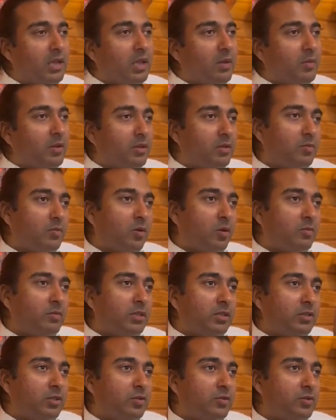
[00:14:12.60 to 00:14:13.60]
But the
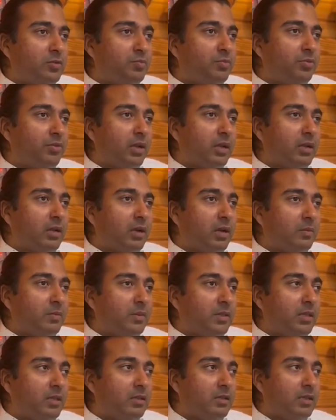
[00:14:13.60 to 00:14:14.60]
moment you bring up
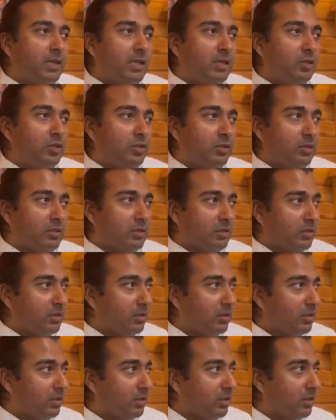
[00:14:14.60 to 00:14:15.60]
the intention
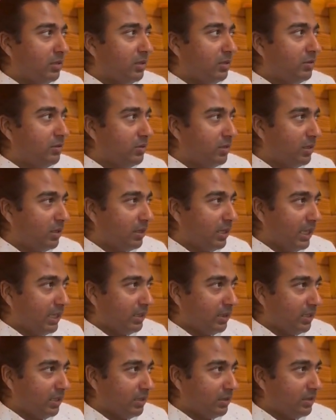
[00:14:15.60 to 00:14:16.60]
to
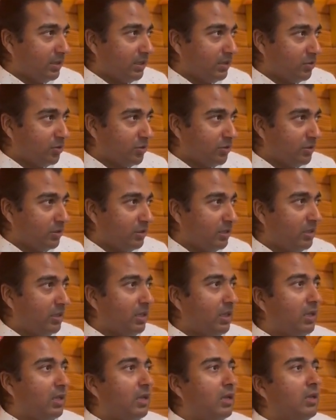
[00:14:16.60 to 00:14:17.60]
collect the attention,
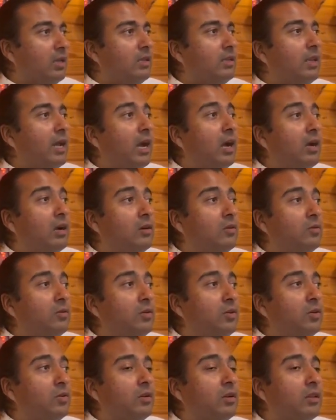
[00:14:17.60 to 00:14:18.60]
now
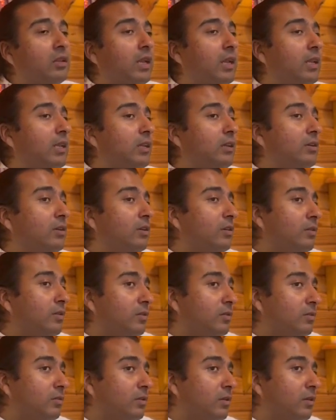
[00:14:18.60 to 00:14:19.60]
you are letting
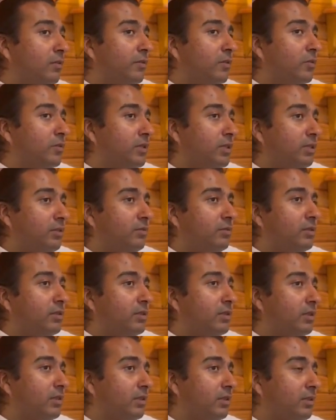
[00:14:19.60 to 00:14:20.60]
go of those
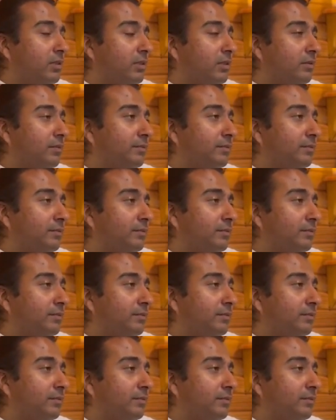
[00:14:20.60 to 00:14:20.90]
hindrances.